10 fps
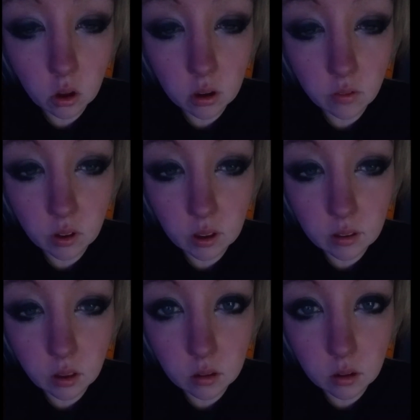couldn't even get
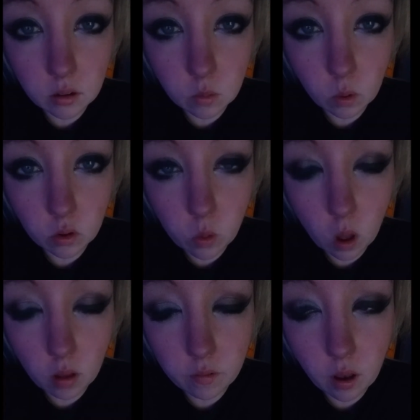downstairs to watch
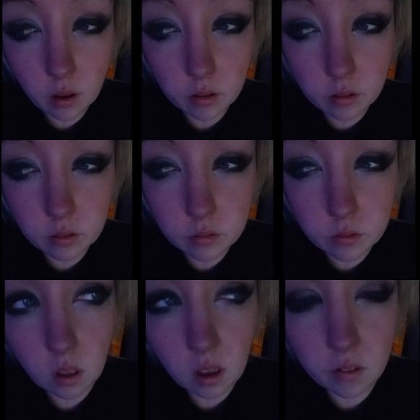qualifying.
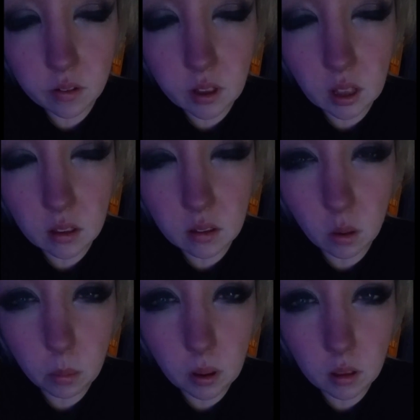I have
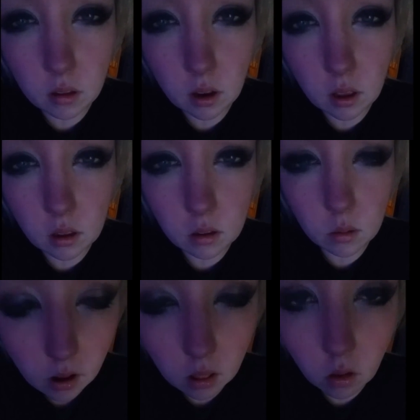standstill pain today.
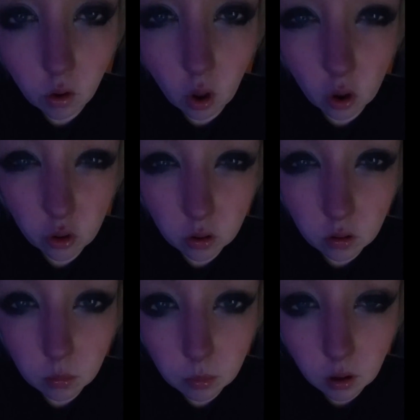I got a little
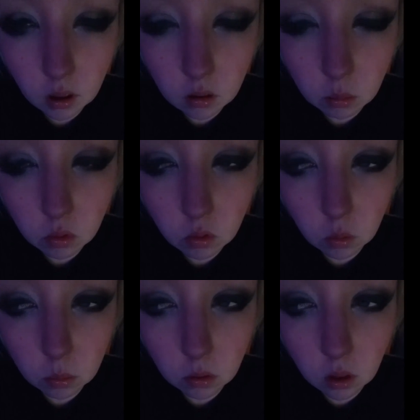nauseous, but I had some
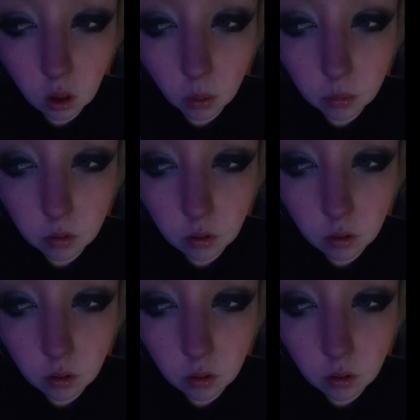soup and that helped.